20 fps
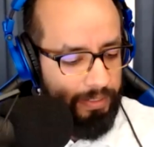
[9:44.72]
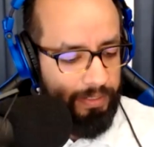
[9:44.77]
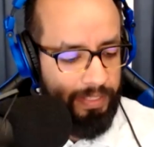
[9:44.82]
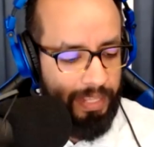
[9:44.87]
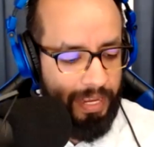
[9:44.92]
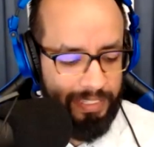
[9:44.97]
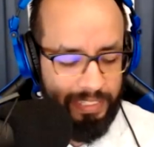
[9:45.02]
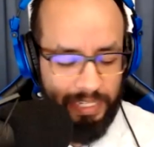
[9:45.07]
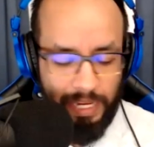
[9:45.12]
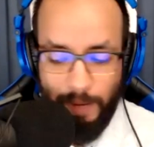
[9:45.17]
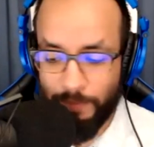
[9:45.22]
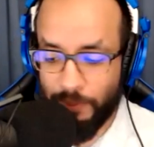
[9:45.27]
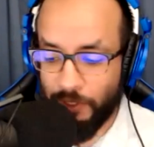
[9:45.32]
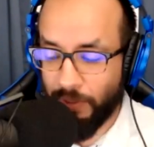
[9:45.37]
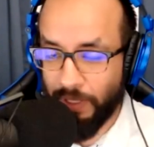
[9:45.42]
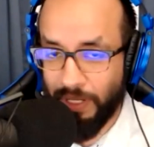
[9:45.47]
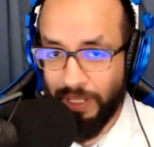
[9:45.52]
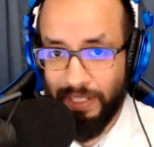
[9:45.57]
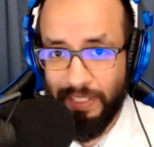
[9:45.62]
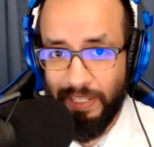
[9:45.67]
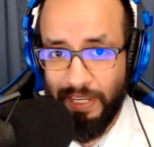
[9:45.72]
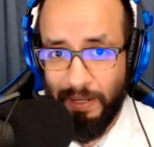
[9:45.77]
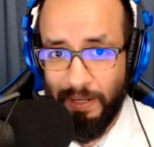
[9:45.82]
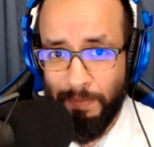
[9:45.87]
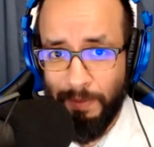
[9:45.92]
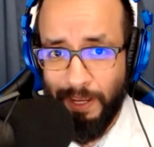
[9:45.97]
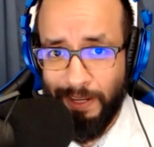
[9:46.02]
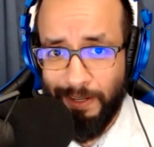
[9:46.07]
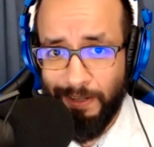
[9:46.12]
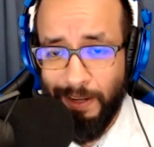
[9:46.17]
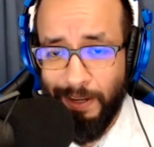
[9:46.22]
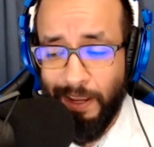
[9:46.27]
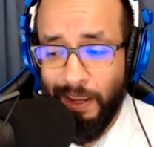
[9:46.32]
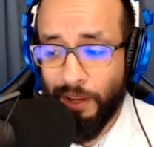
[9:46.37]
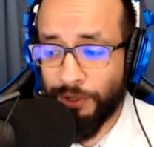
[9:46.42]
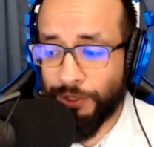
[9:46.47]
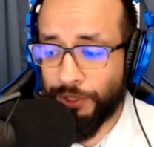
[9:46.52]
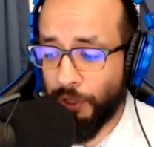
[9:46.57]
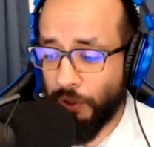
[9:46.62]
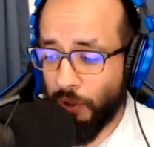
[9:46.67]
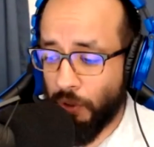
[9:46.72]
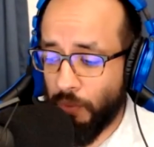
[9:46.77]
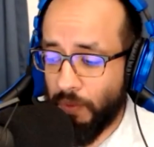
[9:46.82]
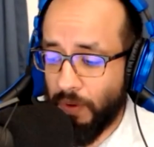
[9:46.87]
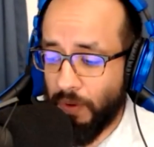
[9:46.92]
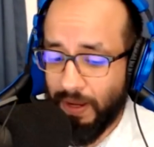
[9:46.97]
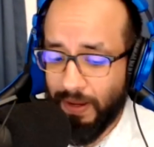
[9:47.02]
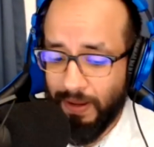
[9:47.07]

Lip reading: that's absolutely insane, man. So